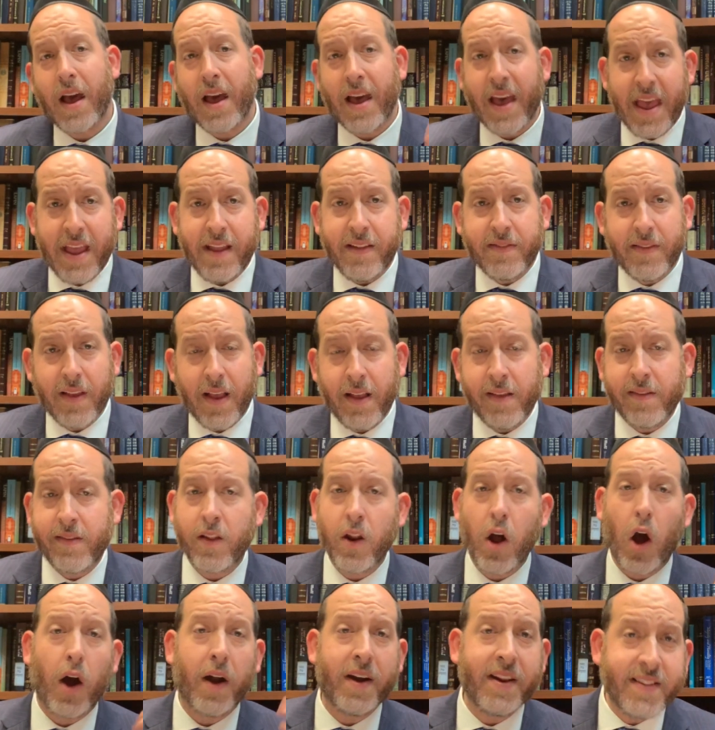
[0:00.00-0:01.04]
Chet is
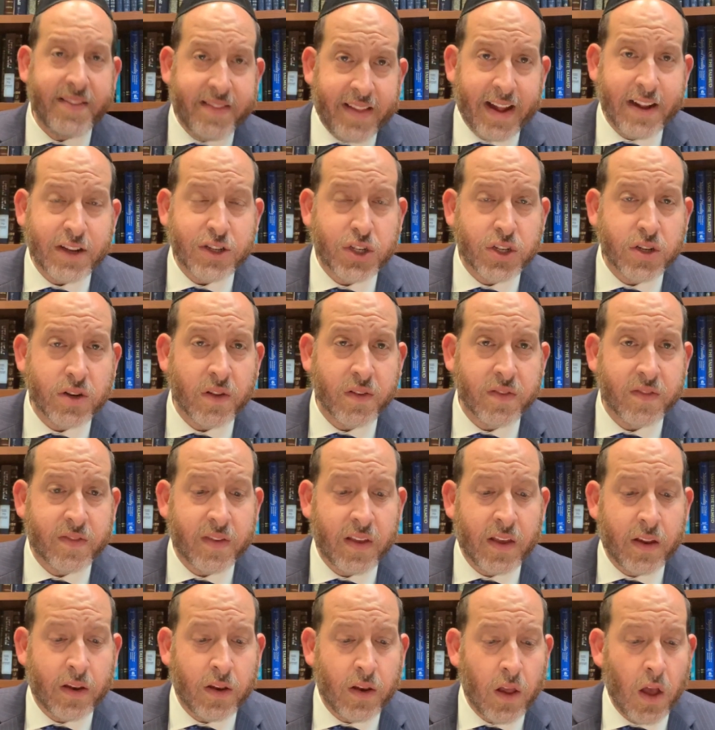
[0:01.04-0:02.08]
an unintentional
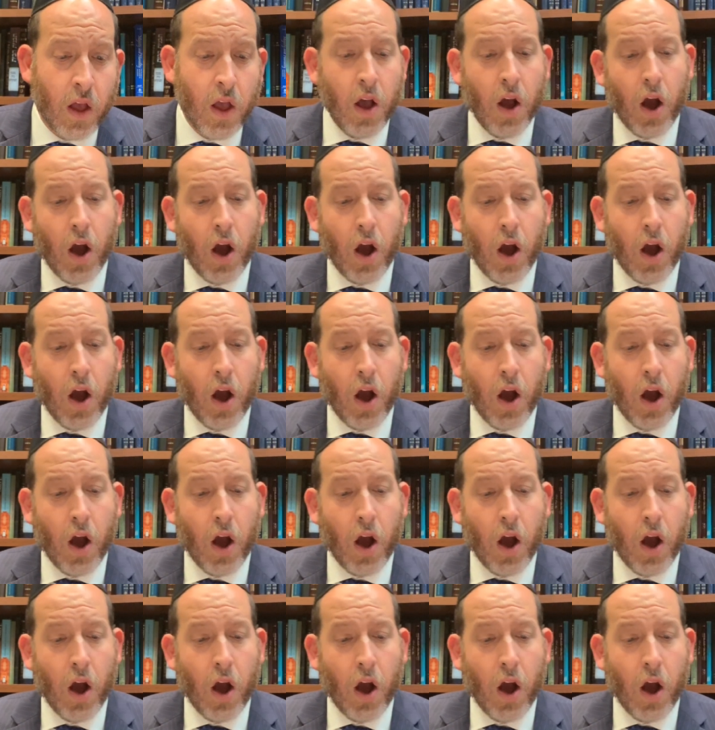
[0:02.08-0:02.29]
sin.